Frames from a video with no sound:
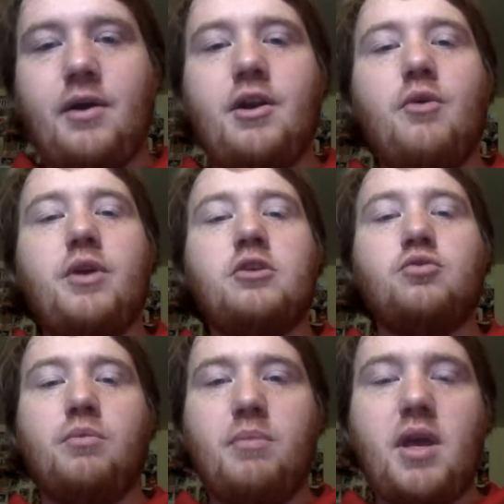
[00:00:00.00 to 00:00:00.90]
I know he is
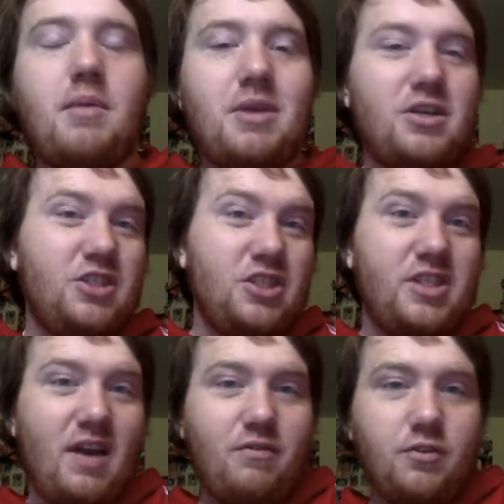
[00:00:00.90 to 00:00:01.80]
with me because he's
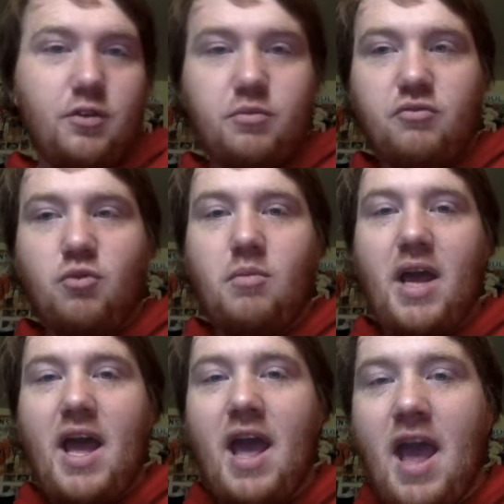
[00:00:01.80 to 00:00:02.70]
definitely performed
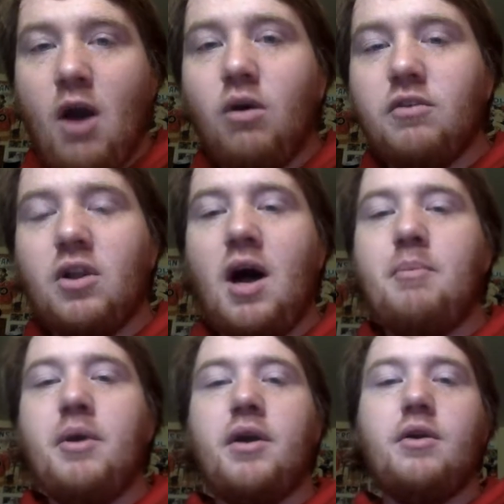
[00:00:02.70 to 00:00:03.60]
a hell of a
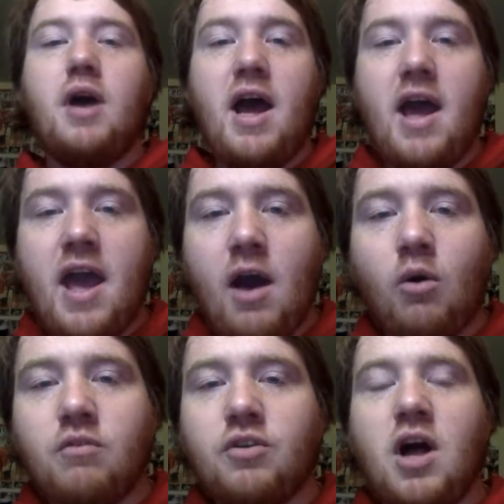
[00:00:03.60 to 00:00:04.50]
lot better, a
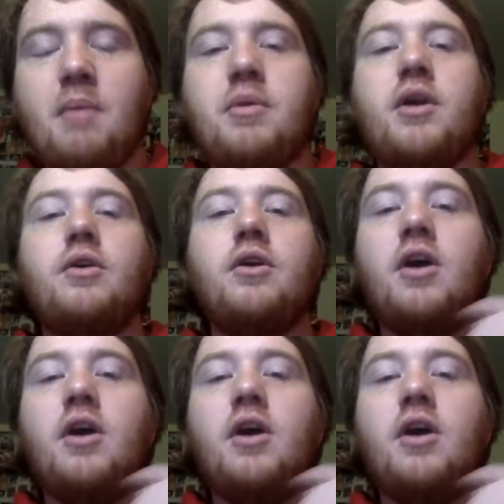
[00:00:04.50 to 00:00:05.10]
hell of a lot better